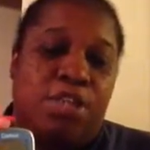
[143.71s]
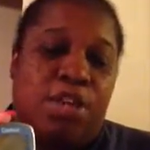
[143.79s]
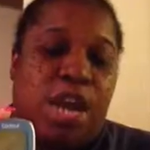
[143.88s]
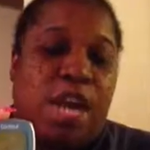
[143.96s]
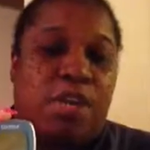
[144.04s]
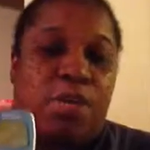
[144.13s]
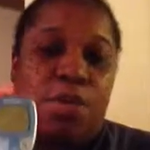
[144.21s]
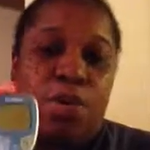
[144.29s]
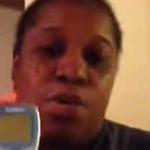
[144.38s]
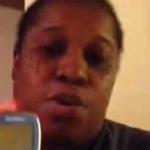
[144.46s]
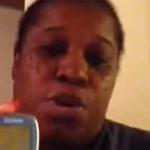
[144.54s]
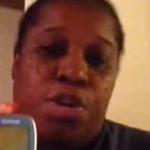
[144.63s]
your doctor will
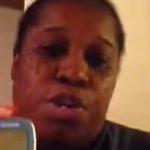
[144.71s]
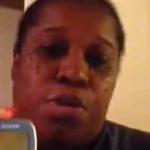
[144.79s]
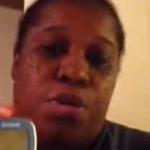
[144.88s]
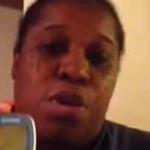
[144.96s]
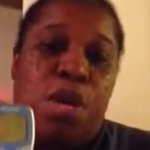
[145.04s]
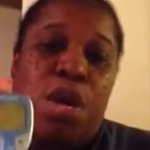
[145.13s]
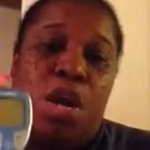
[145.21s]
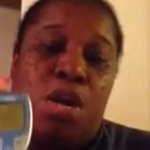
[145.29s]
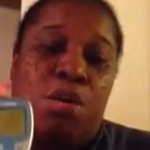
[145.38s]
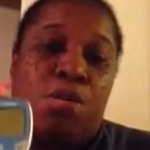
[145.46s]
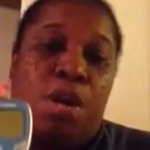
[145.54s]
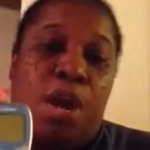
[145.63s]
order you a
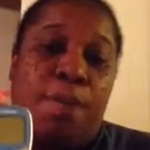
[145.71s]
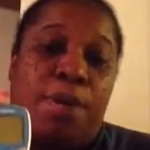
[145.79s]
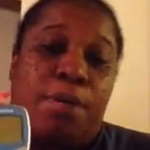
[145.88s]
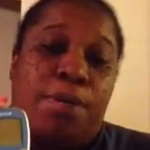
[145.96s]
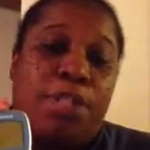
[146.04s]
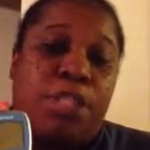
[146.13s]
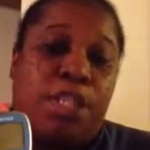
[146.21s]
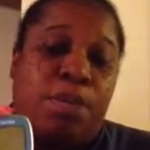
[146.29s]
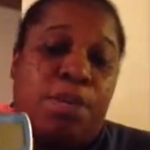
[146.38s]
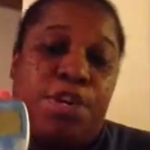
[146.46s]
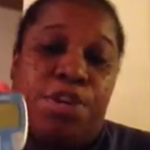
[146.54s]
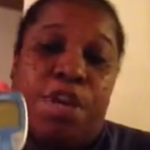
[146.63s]
glucometer machine
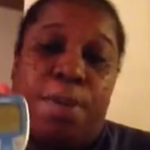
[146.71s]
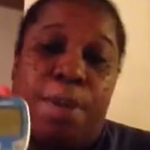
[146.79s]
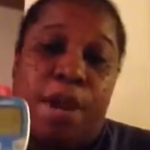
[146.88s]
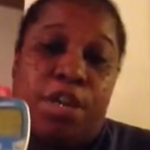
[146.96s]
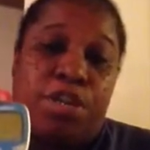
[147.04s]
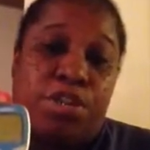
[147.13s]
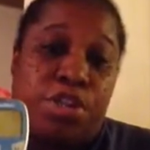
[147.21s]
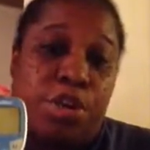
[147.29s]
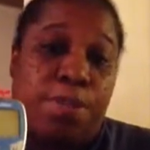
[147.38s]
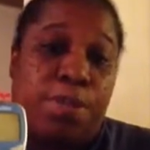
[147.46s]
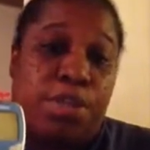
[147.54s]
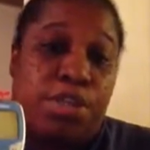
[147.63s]
where you can monitor your
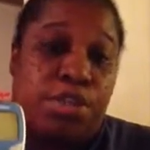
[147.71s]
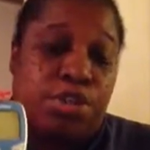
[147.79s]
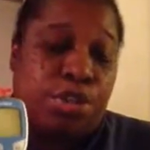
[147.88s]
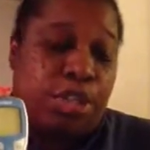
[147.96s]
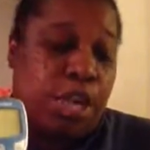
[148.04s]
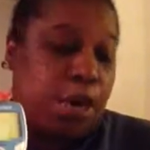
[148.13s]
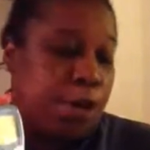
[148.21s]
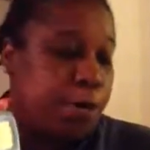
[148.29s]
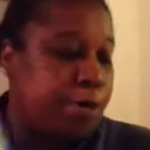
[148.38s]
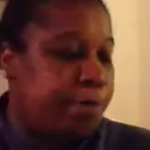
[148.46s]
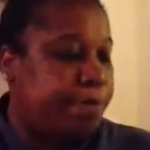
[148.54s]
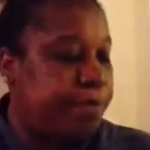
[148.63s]
blood sugars at home.